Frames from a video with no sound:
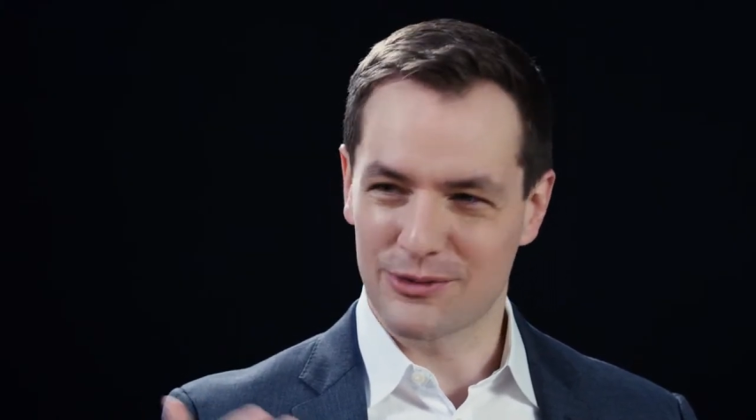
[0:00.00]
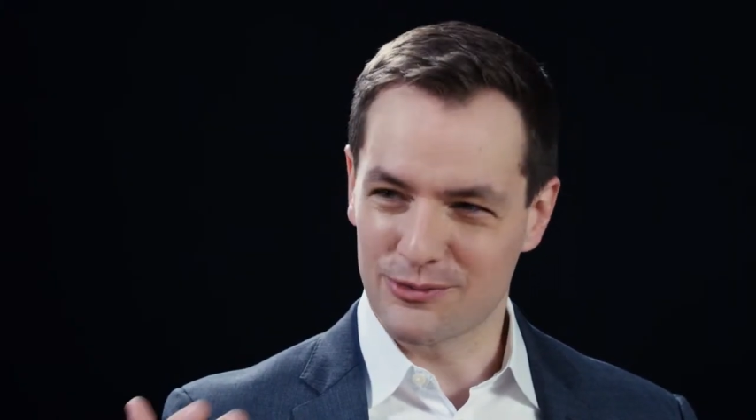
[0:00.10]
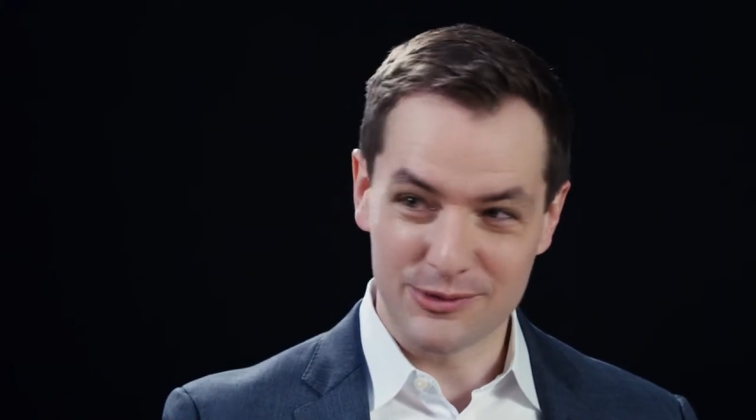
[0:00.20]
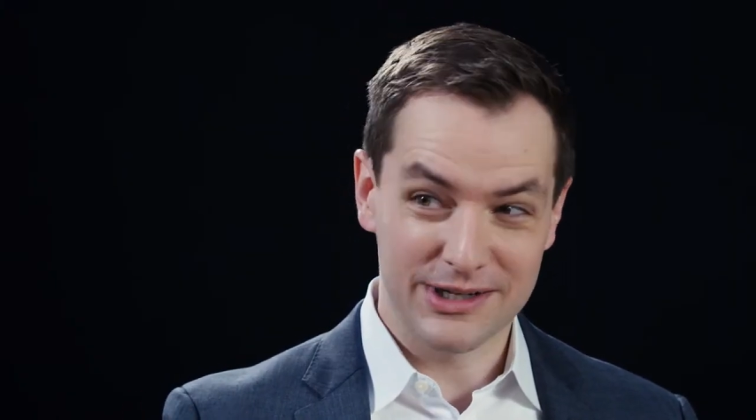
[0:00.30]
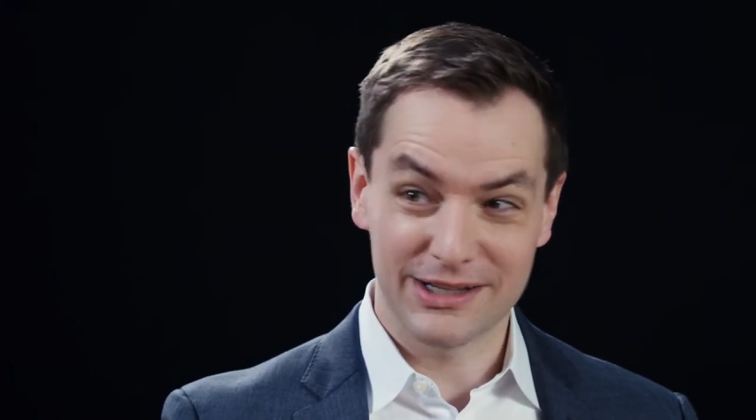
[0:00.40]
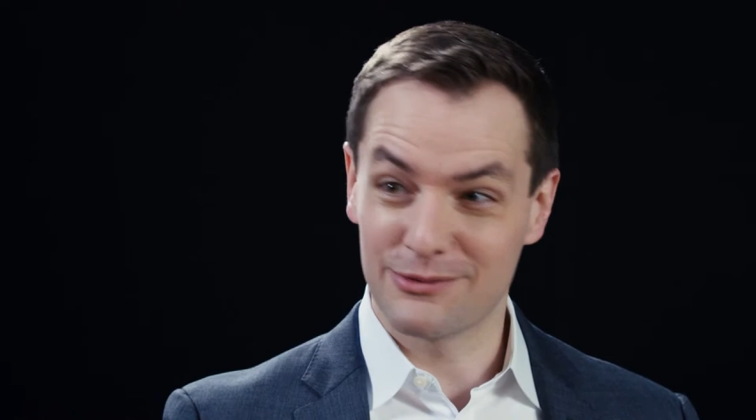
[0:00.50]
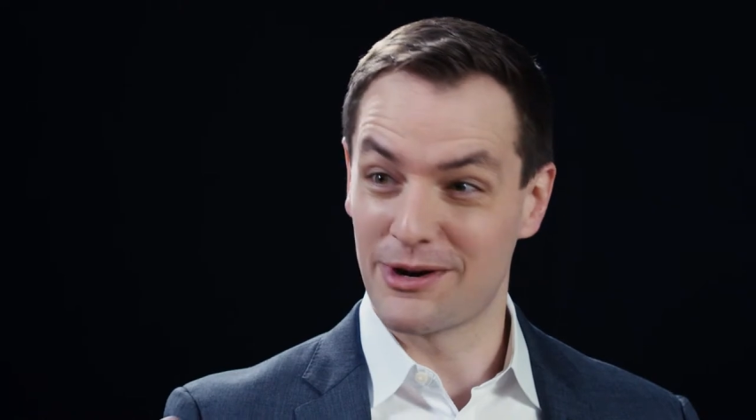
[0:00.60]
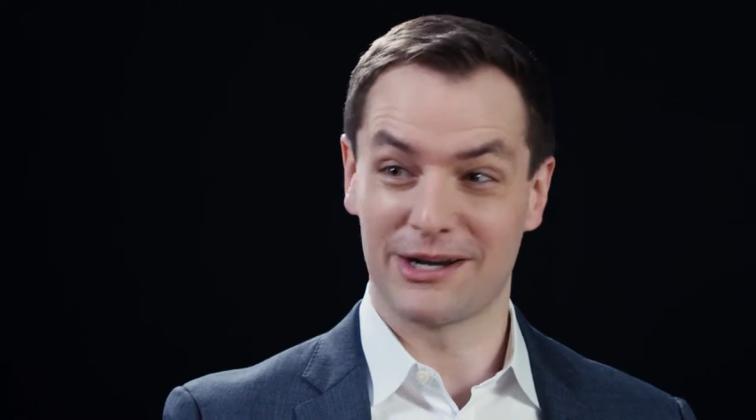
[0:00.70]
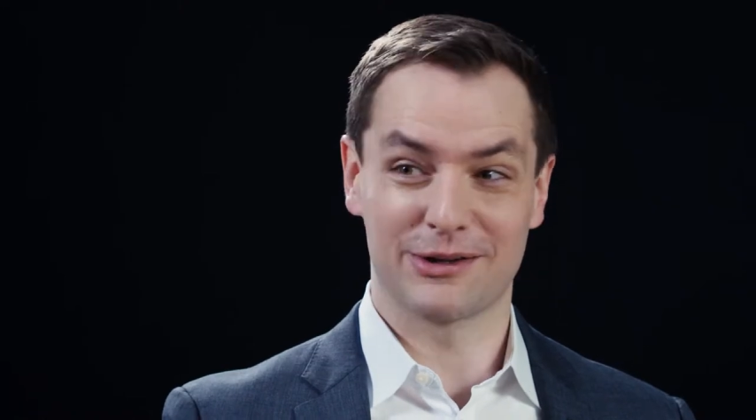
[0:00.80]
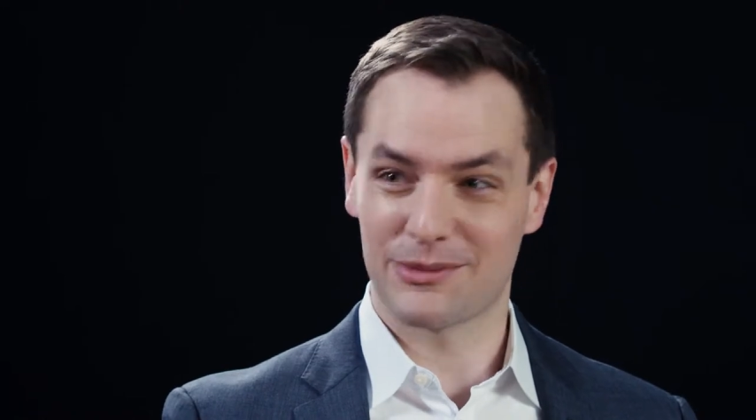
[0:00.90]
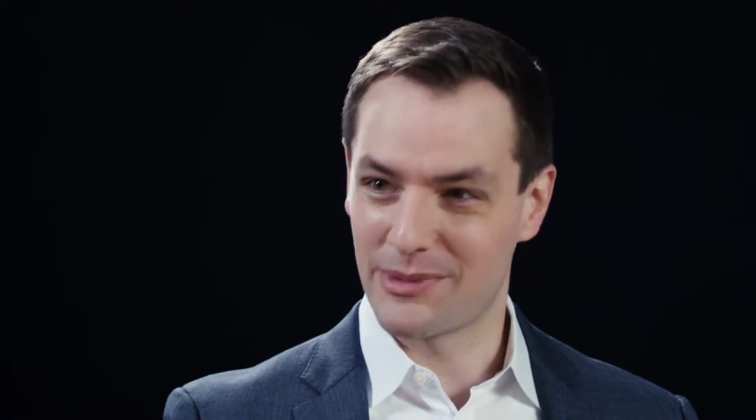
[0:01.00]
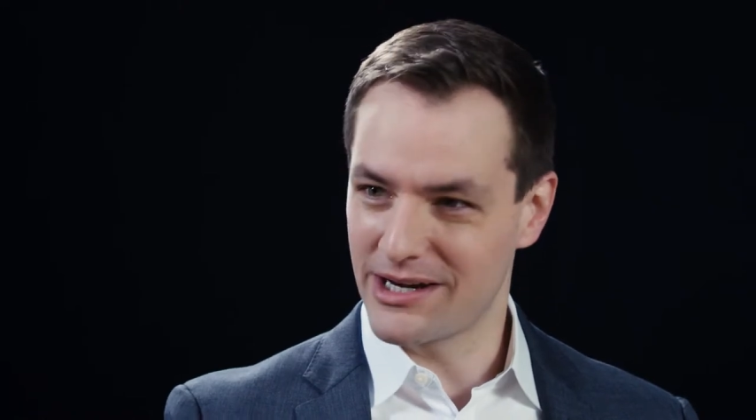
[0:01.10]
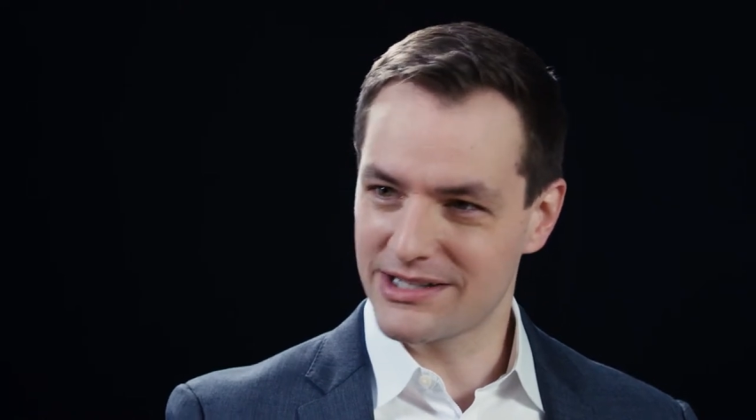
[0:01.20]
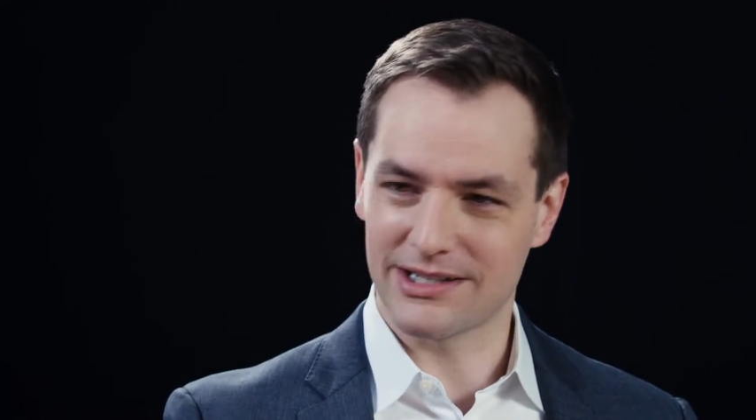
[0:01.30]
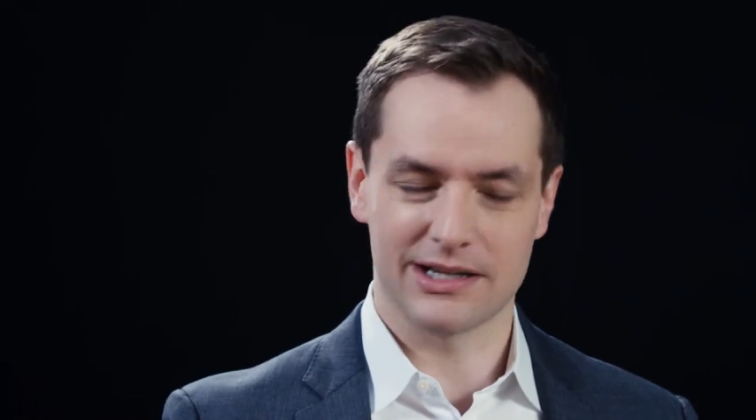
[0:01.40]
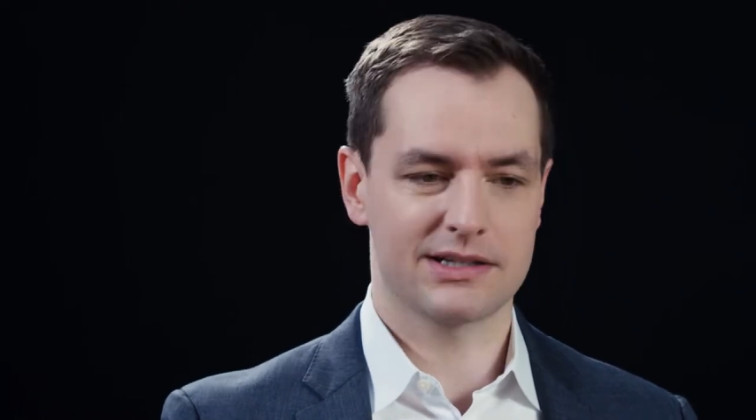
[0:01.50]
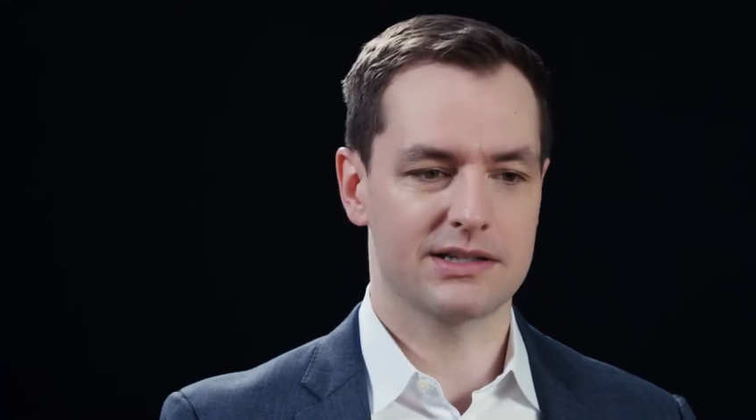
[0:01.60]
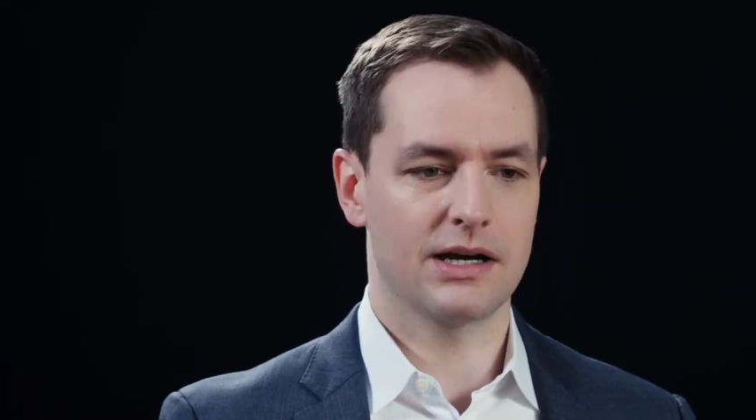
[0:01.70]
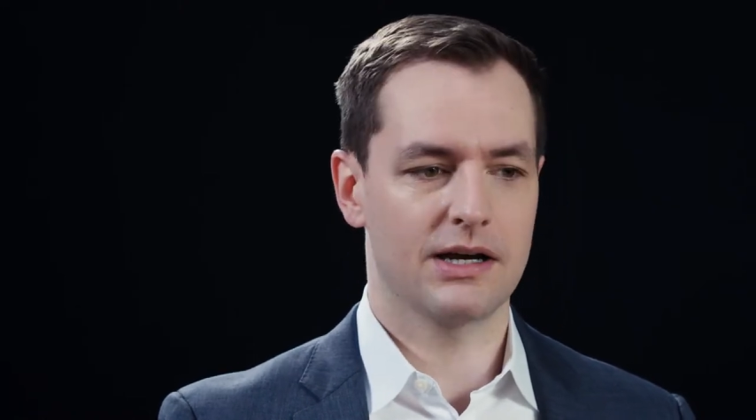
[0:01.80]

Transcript: on a really regular mm -hmm. basis.